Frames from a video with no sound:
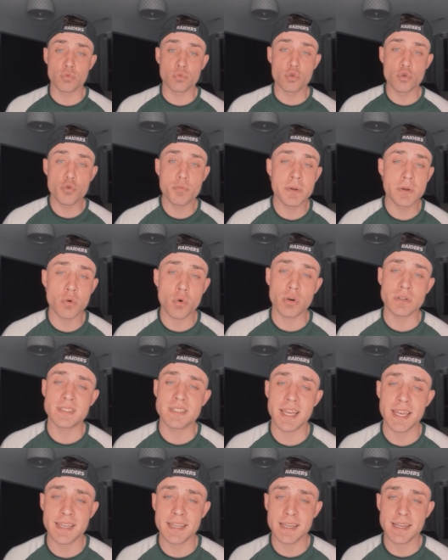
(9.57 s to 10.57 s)
Ruben
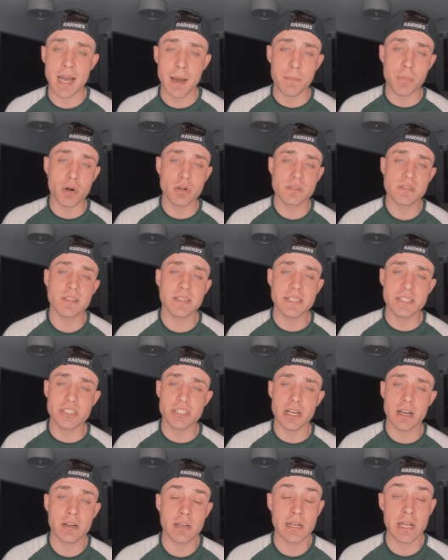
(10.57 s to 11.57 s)
Ortega, got personally
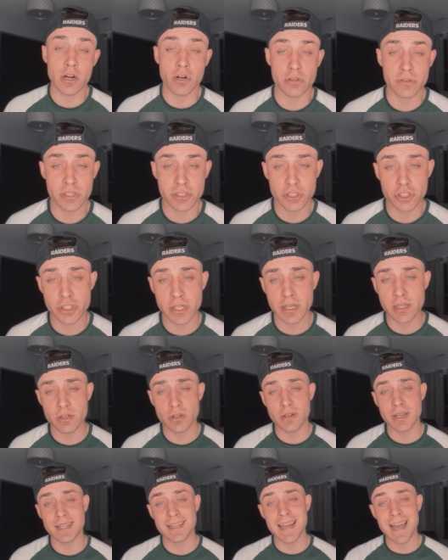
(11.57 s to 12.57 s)
shouted out on this
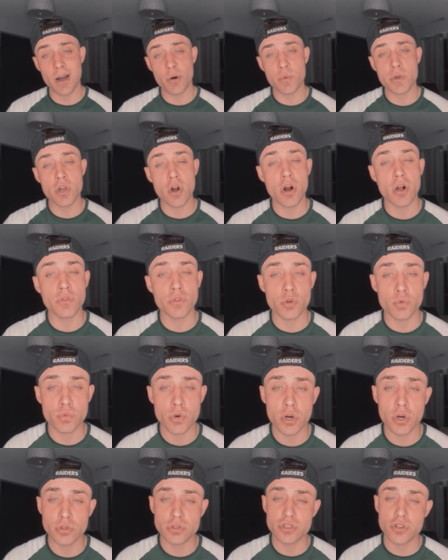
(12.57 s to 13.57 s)
channel, and now we are on the
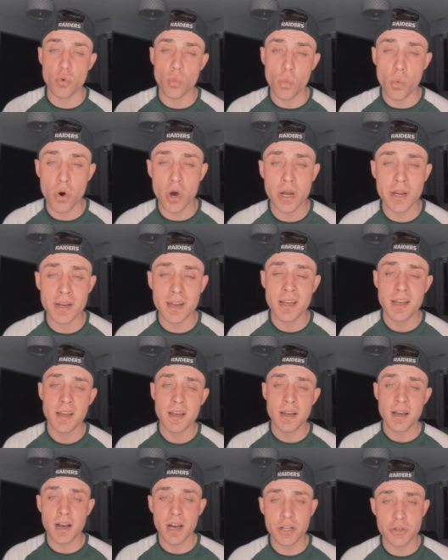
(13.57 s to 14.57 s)
road to
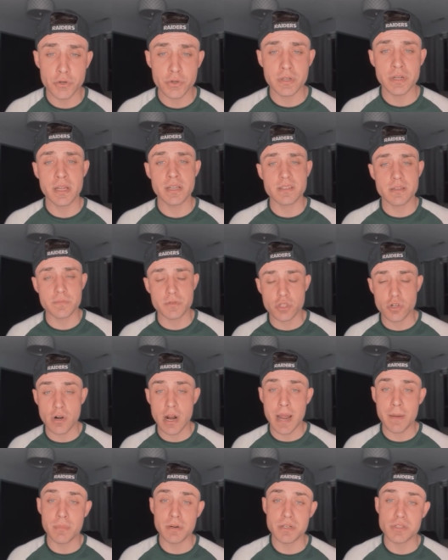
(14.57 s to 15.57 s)
100
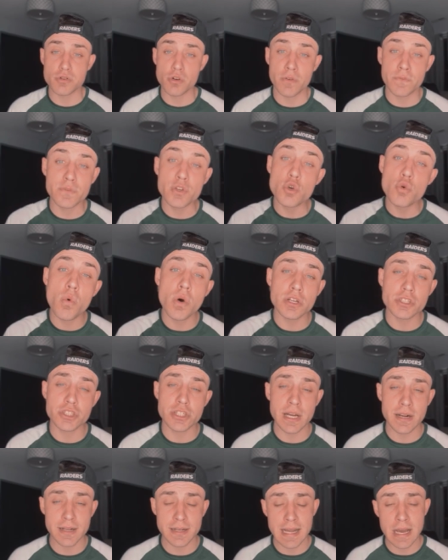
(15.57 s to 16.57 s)
subscribers. So if you want
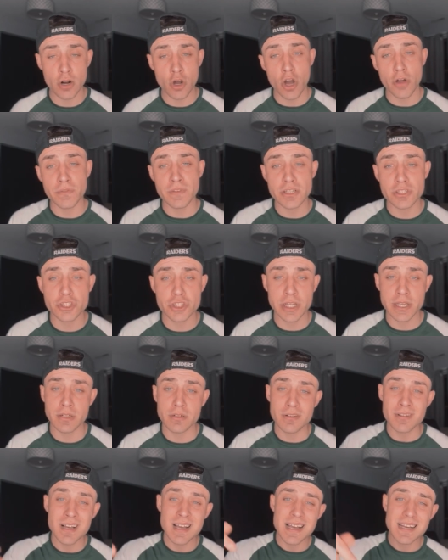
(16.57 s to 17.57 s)
shouted out on this
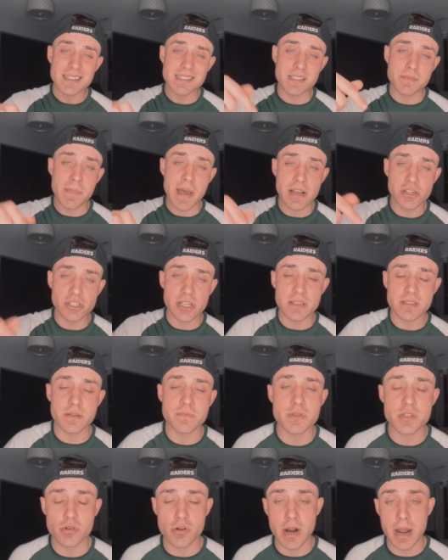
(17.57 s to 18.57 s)
channel, smash that
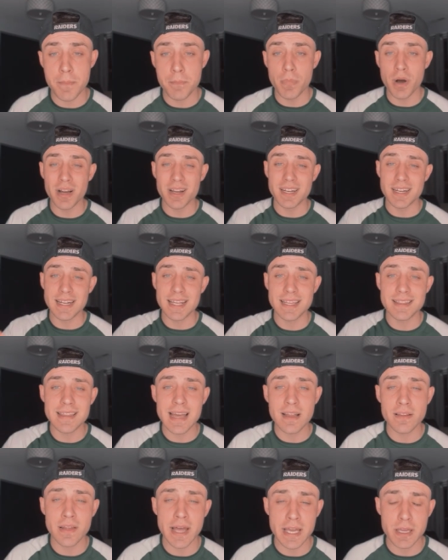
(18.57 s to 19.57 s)
subscribe button and hit
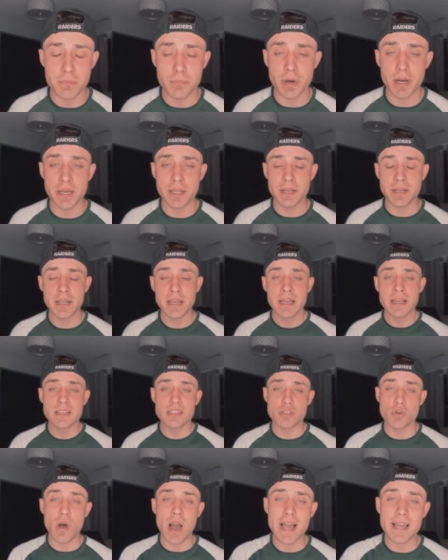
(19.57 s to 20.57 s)
that like button
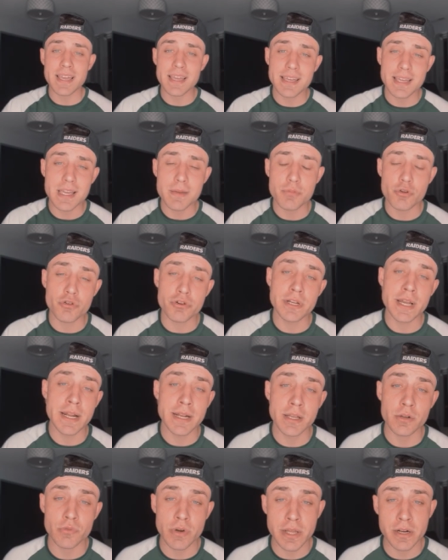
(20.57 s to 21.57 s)
so I can keep
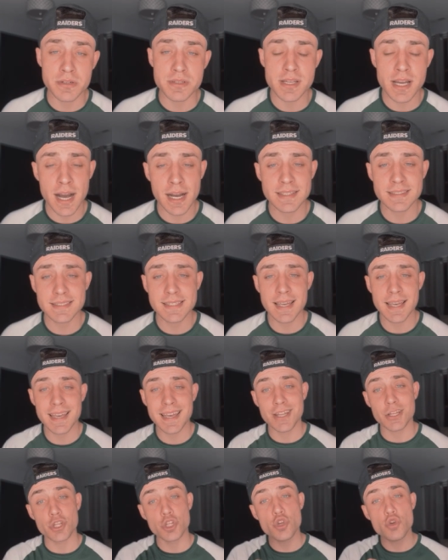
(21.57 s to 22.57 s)
creating Raiders content,
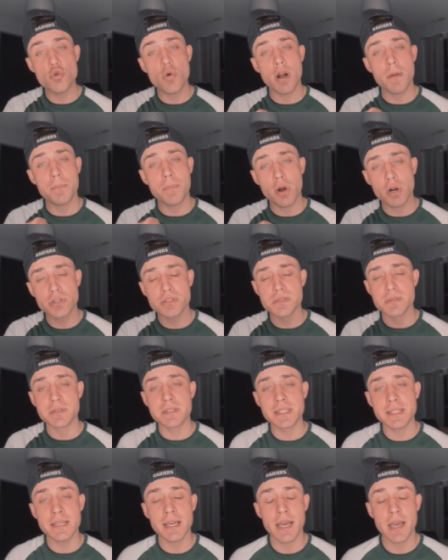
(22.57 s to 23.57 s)
and you are personally